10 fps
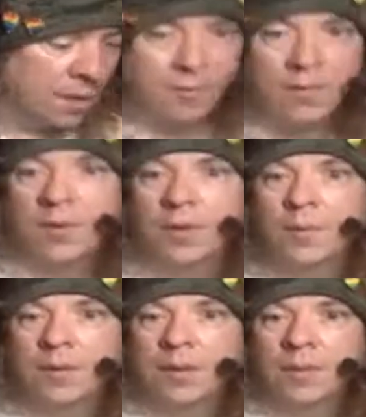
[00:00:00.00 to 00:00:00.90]
I have no
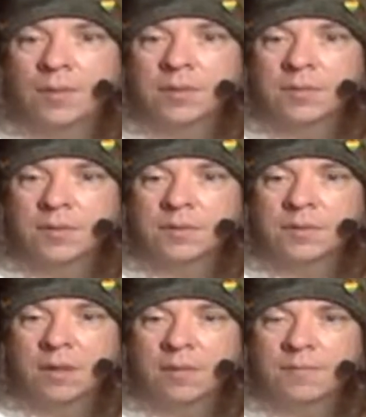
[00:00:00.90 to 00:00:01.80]
idea what time it is
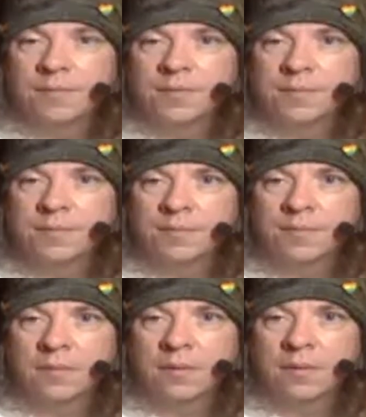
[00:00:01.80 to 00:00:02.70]
because I've just
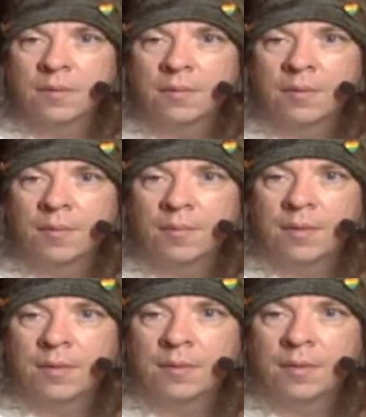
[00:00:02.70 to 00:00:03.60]
I don't know.
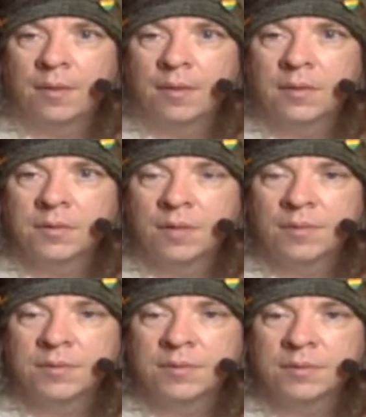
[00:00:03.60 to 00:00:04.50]
I don't, it's
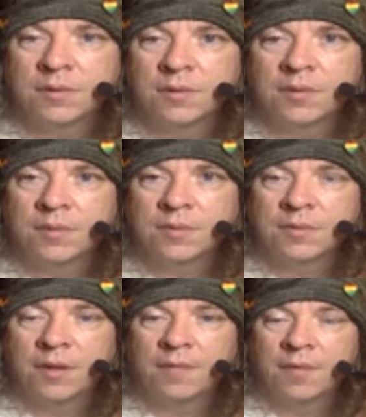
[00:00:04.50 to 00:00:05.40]
almost
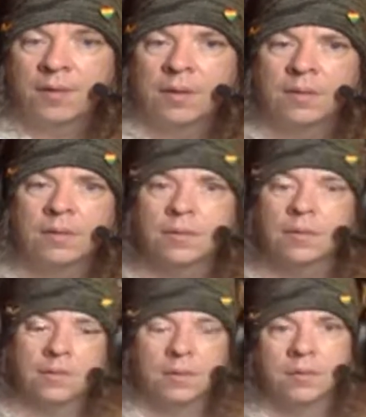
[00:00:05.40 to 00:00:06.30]
11:30,
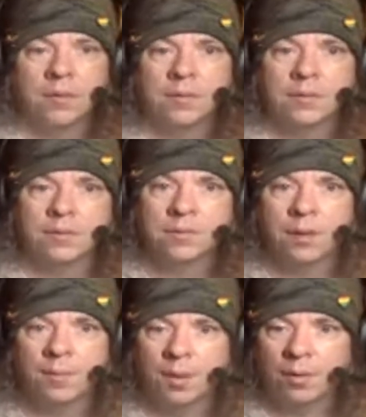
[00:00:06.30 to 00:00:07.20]

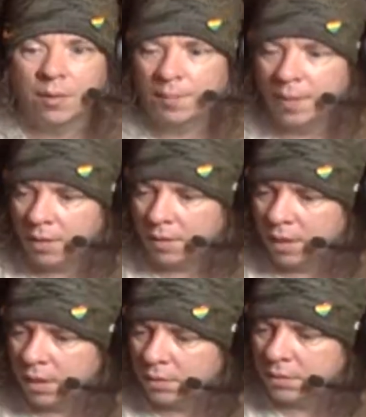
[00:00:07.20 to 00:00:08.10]
so I
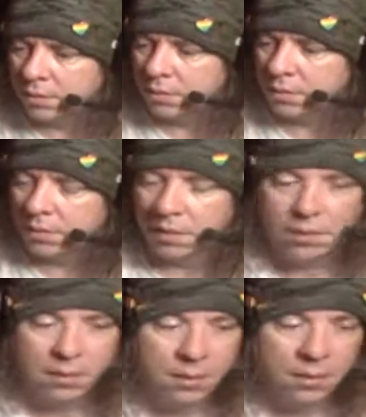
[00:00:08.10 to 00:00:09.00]
better end
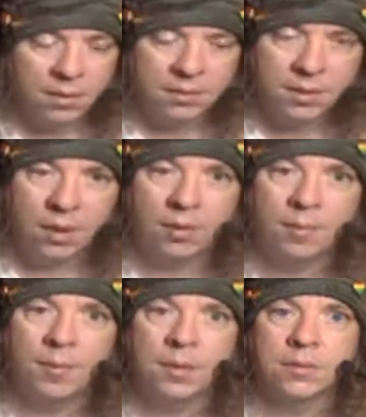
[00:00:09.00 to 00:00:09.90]
this
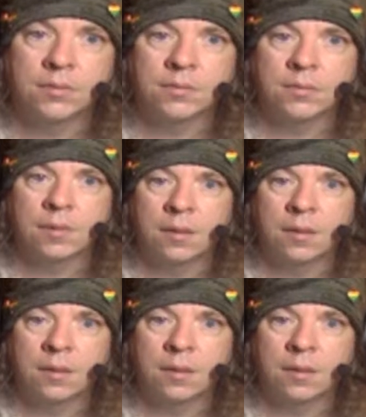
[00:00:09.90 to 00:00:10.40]
now because